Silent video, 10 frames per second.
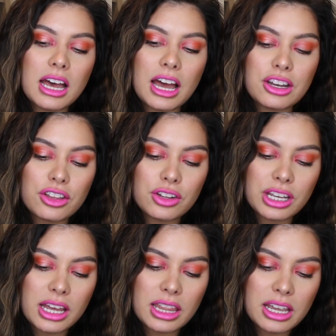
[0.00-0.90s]
Another
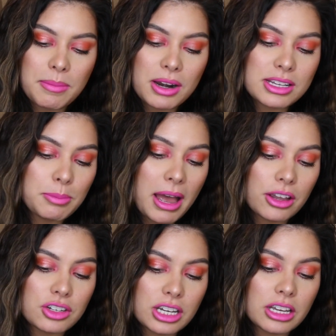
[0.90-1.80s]
thing I like about it is the
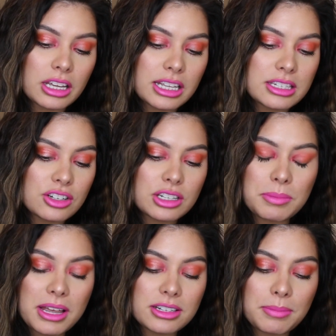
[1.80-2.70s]
packaging. It's just a
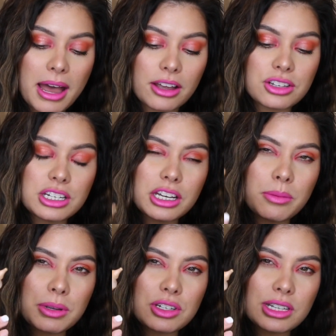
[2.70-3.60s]
plastic
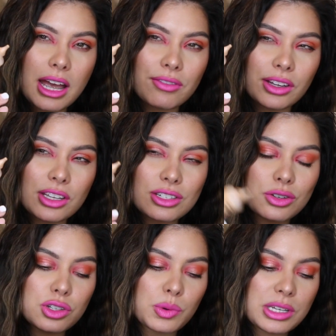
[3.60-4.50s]
packaging, but just to have like this
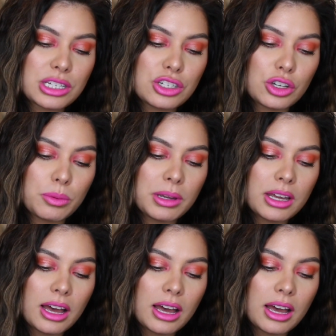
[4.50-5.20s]
little squeezy tube.